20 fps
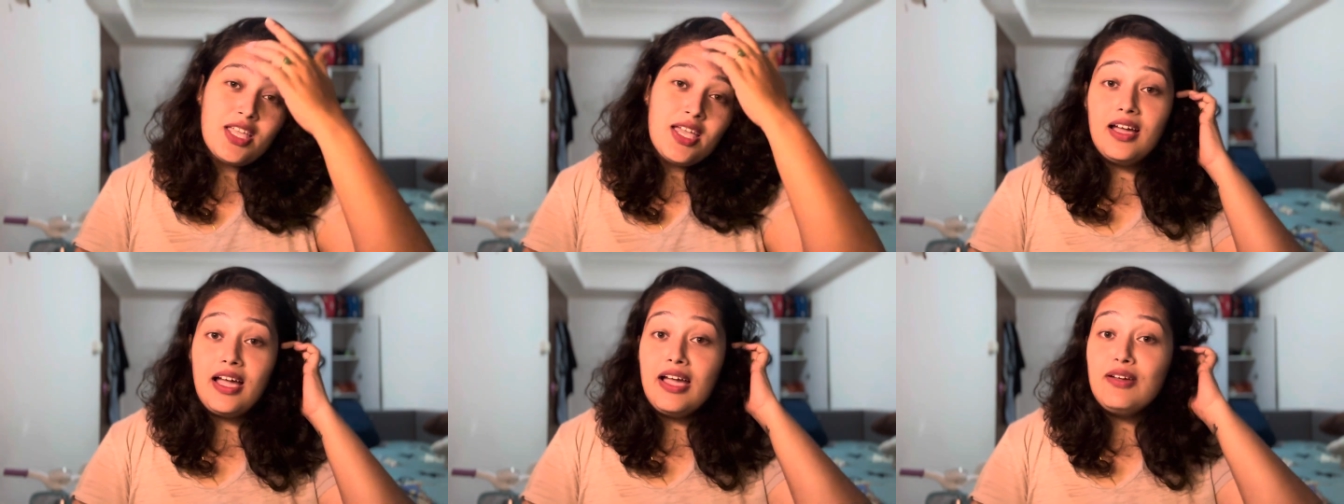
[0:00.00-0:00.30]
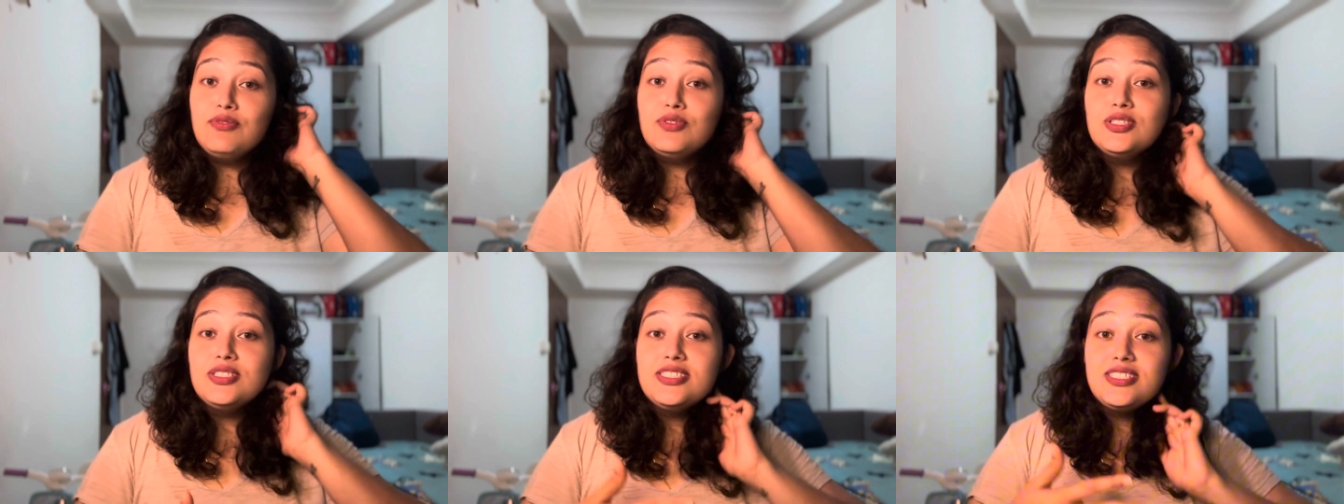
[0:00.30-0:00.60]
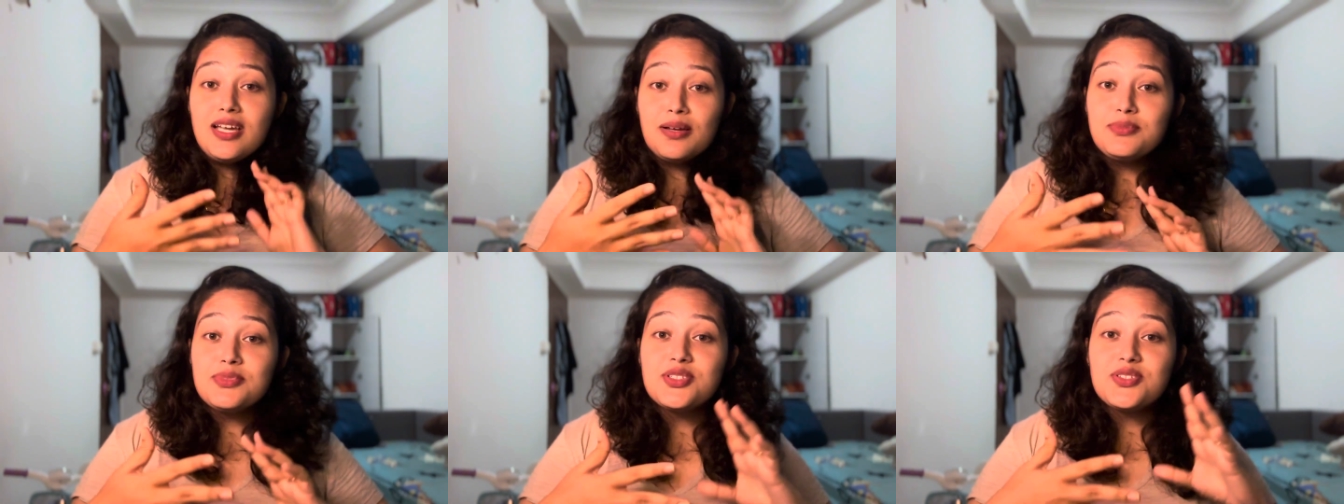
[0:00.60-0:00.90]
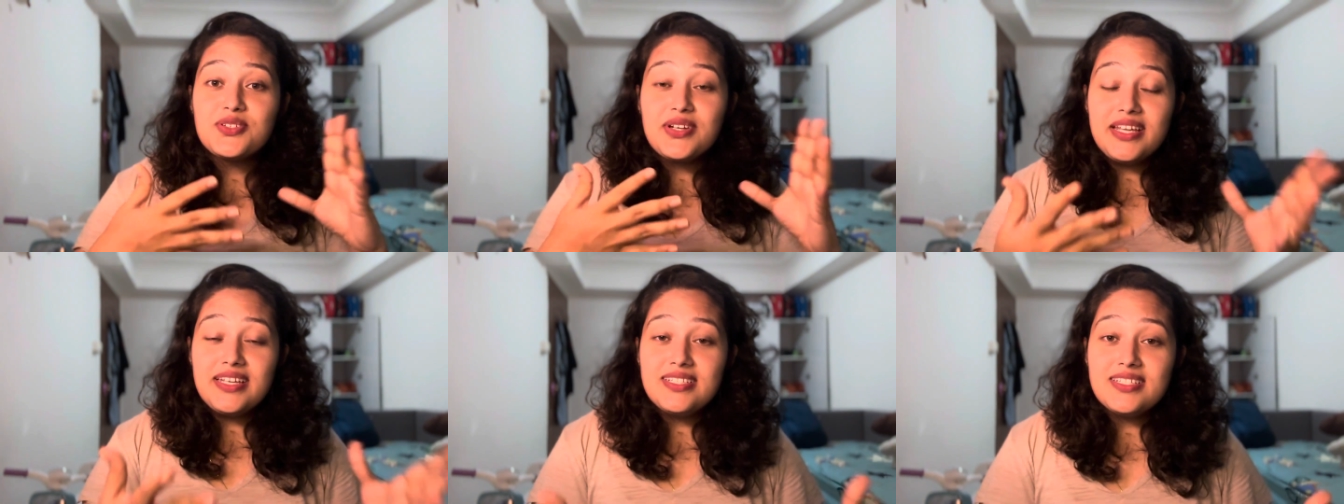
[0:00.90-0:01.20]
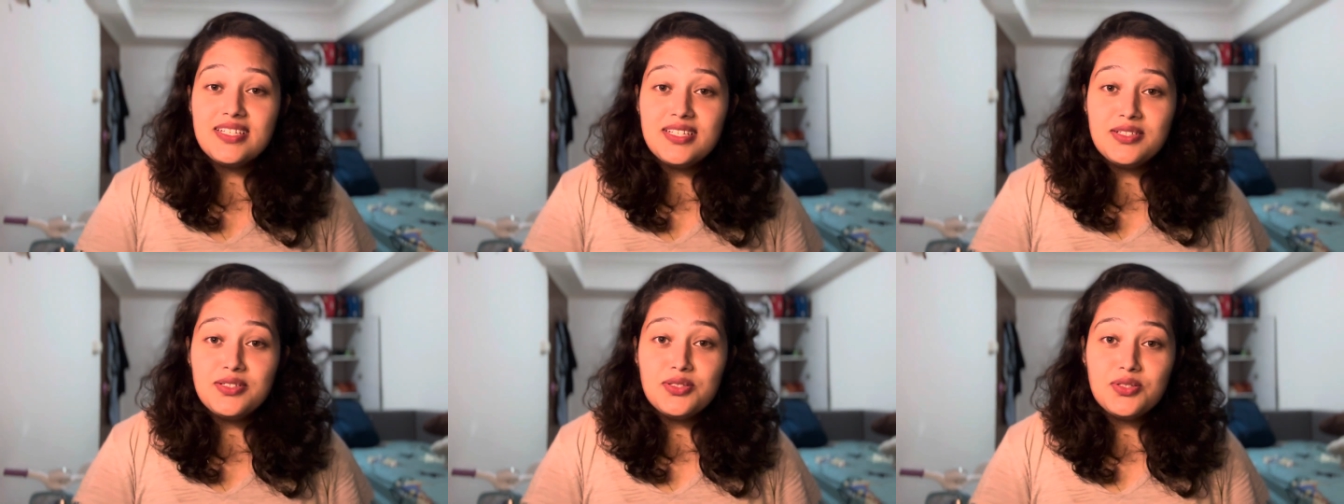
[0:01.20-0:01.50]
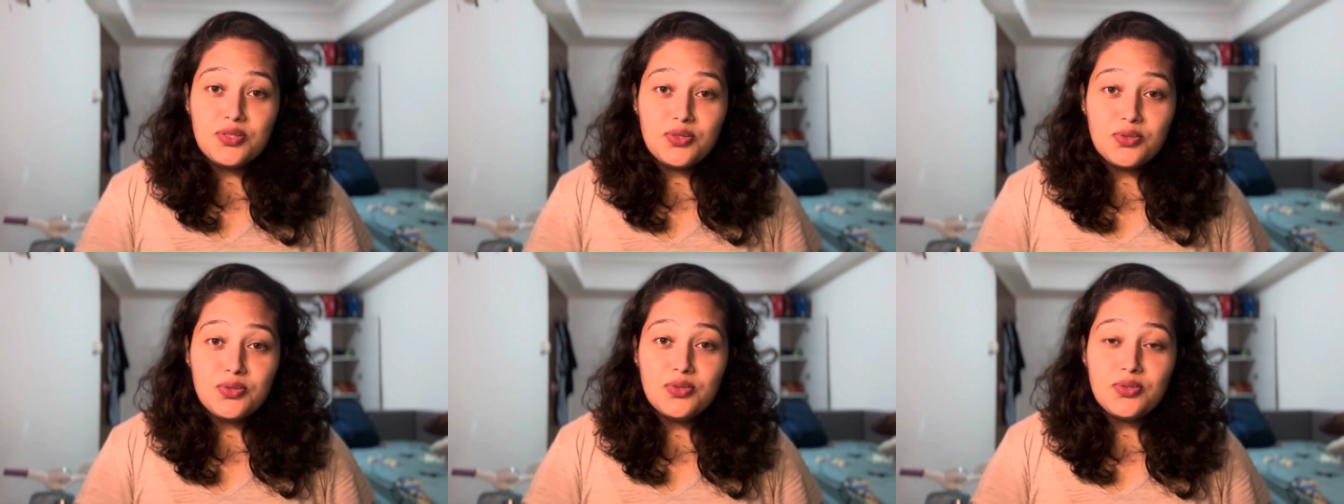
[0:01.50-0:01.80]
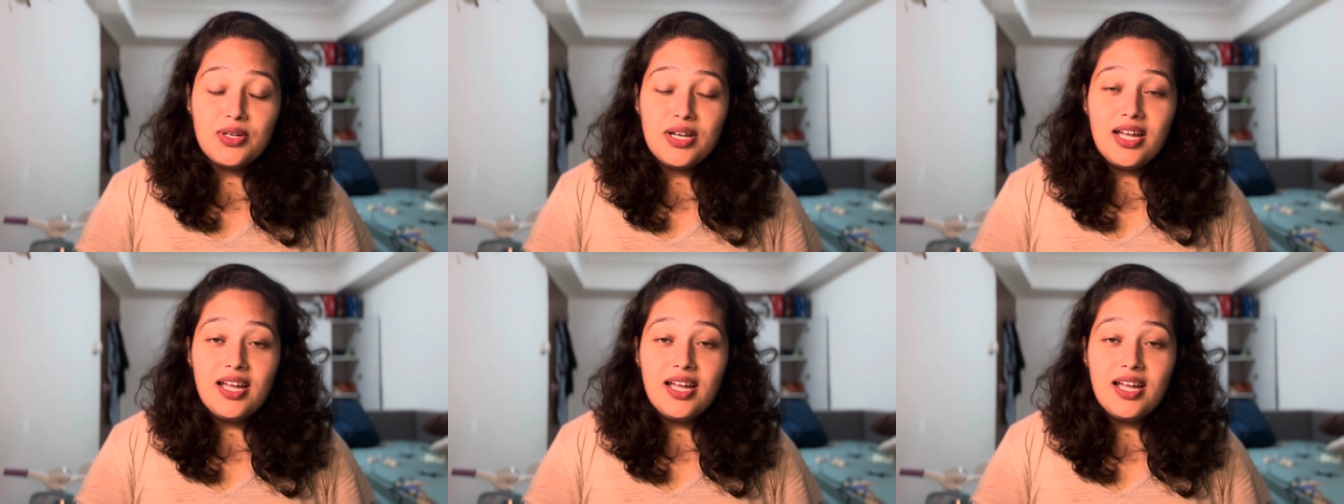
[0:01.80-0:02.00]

I will jump straight into